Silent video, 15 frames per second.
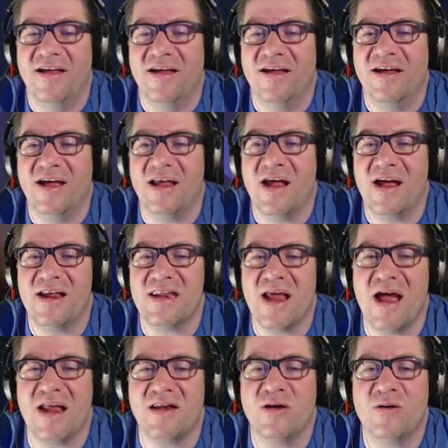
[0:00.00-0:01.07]
I, I,
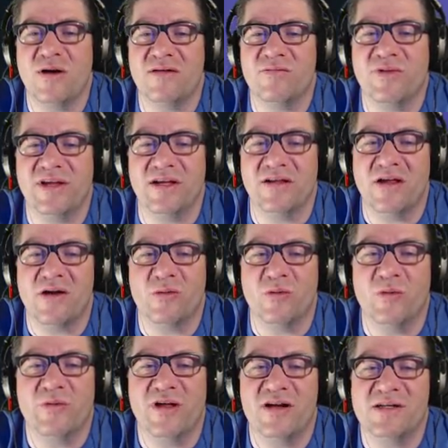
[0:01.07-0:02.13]
I, know I play a lot of
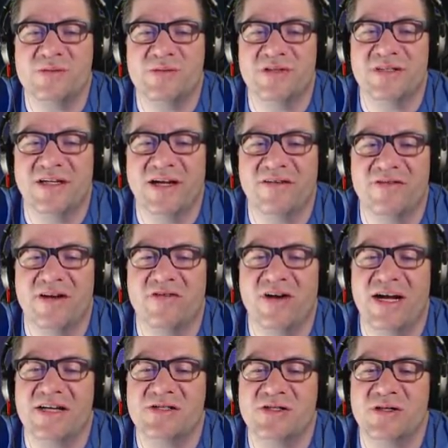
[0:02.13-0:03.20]
Roblox, but I've never
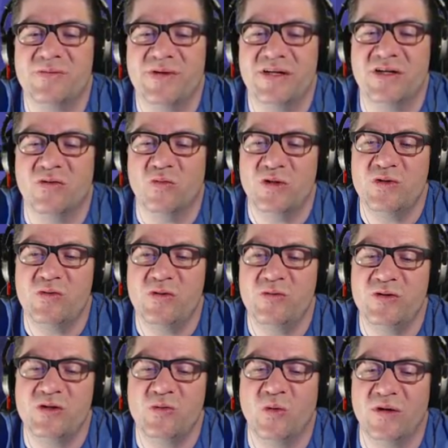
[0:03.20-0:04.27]
asked your opinion. Which one
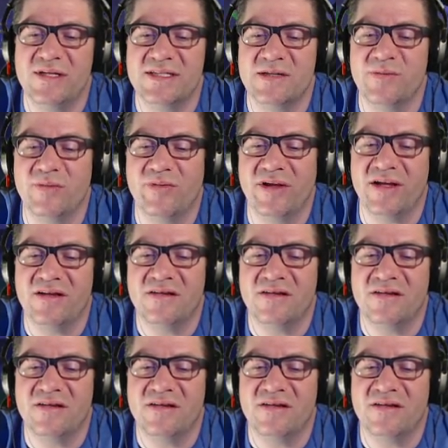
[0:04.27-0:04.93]
would you want to see me play?